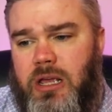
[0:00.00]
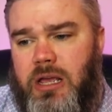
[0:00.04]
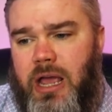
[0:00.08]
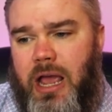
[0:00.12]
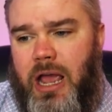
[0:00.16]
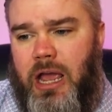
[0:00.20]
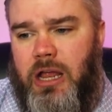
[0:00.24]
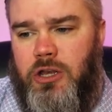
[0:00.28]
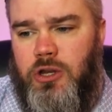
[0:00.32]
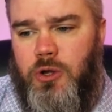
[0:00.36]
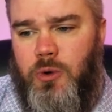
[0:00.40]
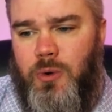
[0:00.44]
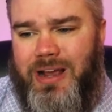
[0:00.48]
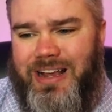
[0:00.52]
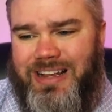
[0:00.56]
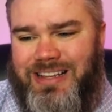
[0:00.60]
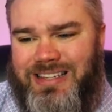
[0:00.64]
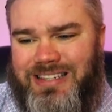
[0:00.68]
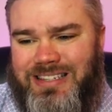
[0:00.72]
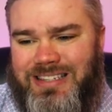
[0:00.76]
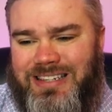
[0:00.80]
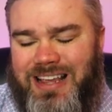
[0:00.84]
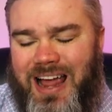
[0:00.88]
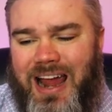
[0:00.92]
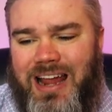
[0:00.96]
and do a
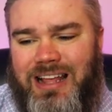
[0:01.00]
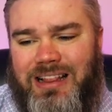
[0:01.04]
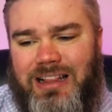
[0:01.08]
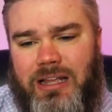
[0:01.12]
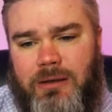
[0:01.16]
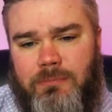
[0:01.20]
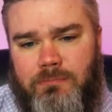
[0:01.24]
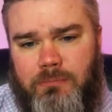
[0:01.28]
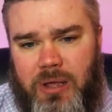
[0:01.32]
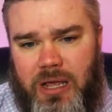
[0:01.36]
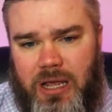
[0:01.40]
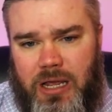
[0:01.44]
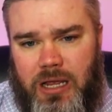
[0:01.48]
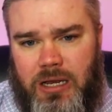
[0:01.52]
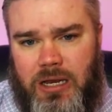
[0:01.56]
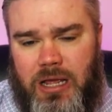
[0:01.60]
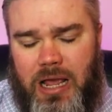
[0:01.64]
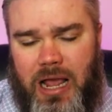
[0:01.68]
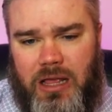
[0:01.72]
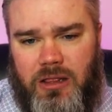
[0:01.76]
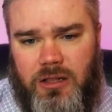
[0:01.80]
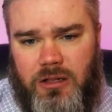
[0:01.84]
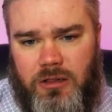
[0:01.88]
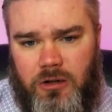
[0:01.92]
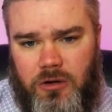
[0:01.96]
silent bid
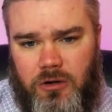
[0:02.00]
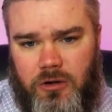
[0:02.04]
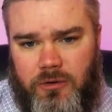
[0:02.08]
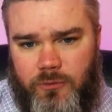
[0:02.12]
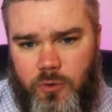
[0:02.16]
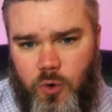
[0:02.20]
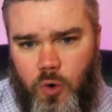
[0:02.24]
at the clerk of